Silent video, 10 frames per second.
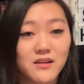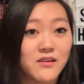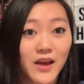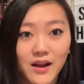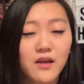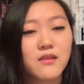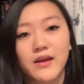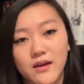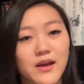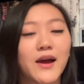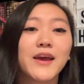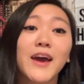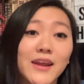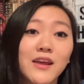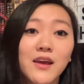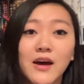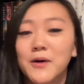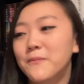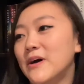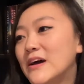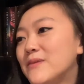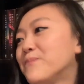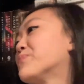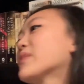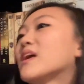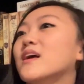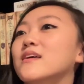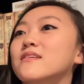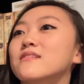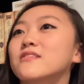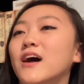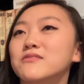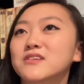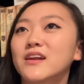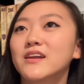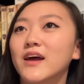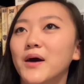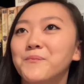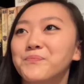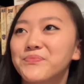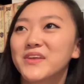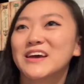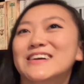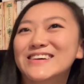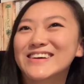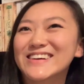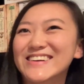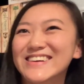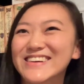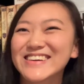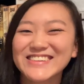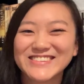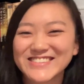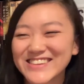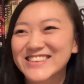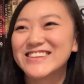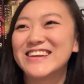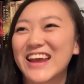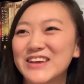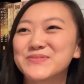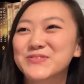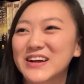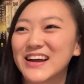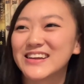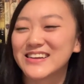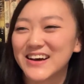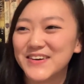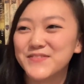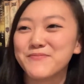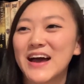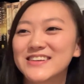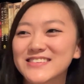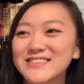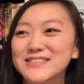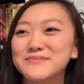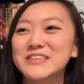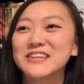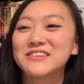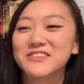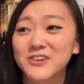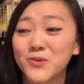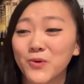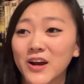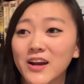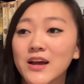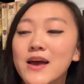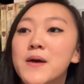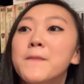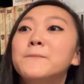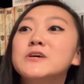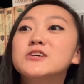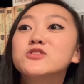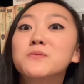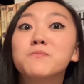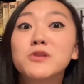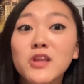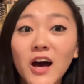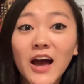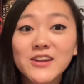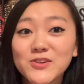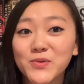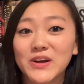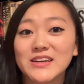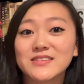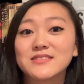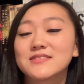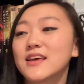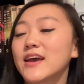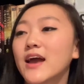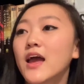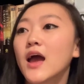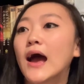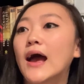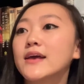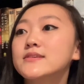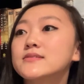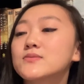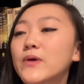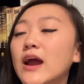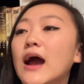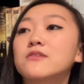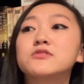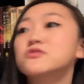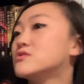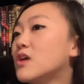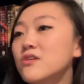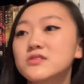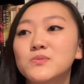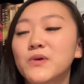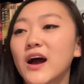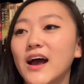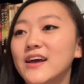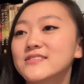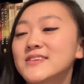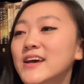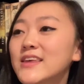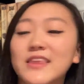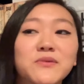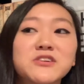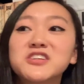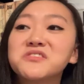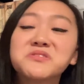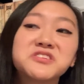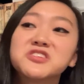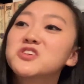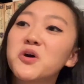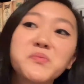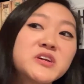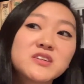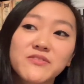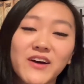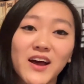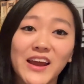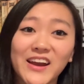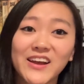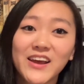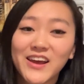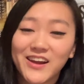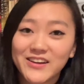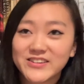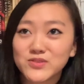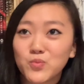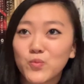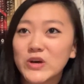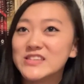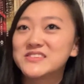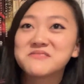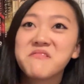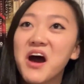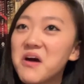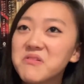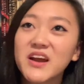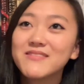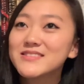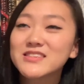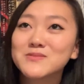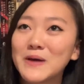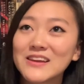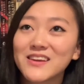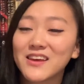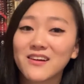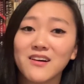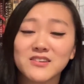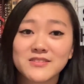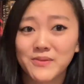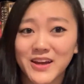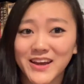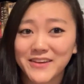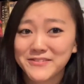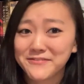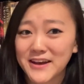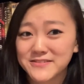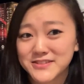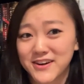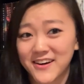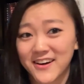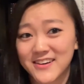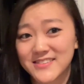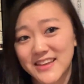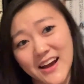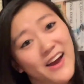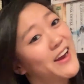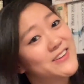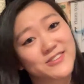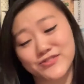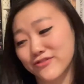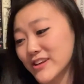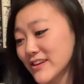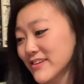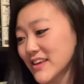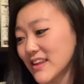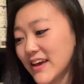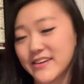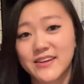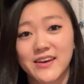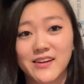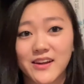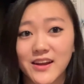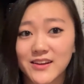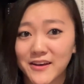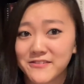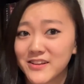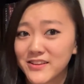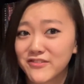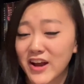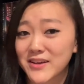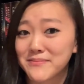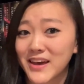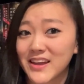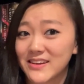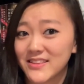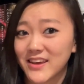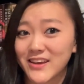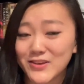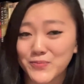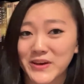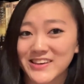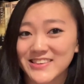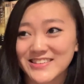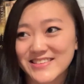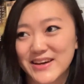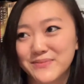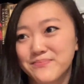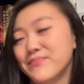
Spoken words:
Do you get it? Like, I get it. But, so that was kind of dumb. Just like the names were kind of dumb. Magic system needed a little work. But the plot twists, like, I swear, I was so surprised. It was so much fun, and it just was not what I was expecting at all. So I gave it 5 stars. I just really, really liked it, and I definitely recommend that you pick this up.